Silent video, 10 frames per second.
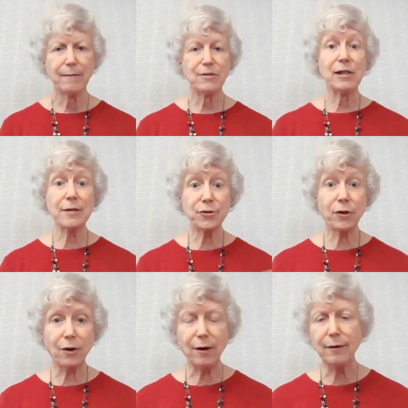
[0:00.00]
It's against
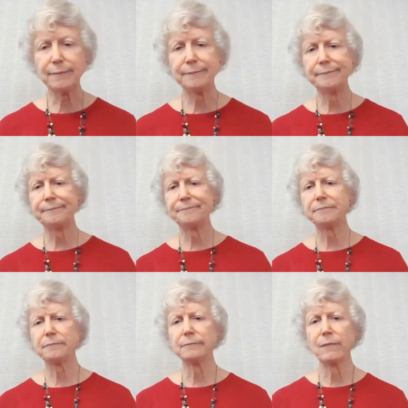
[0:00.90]
the law.
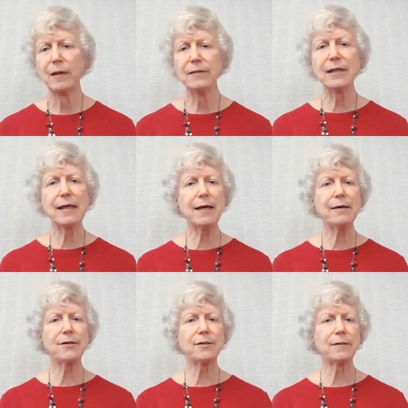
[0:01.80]
It's
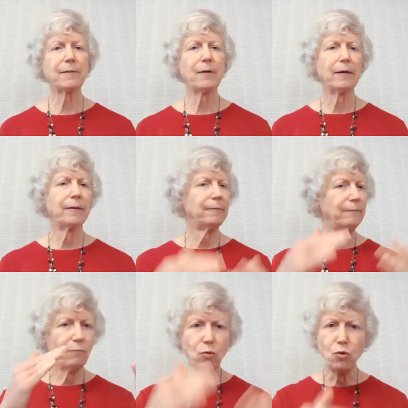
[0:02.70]
against
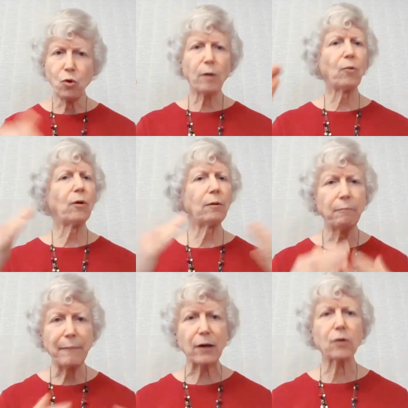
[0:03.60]
normal
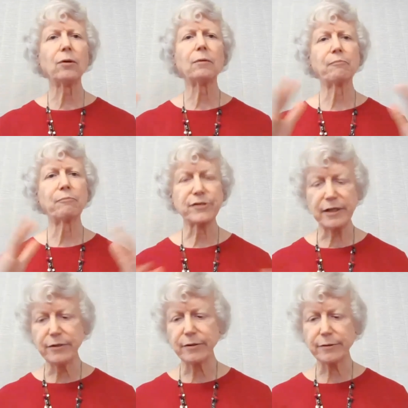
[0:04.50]
medical
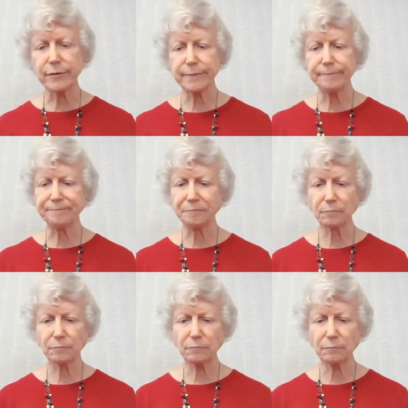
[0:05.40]
procedures.
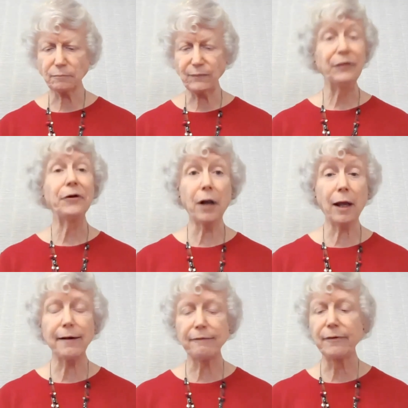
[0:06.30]
And there are a
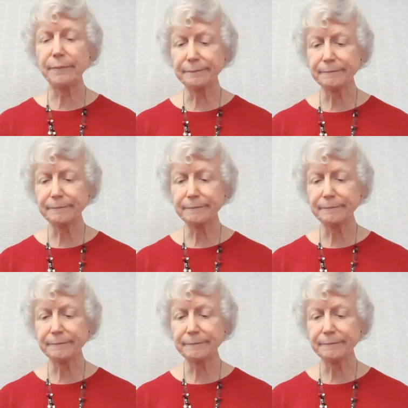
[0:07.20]
lot of them.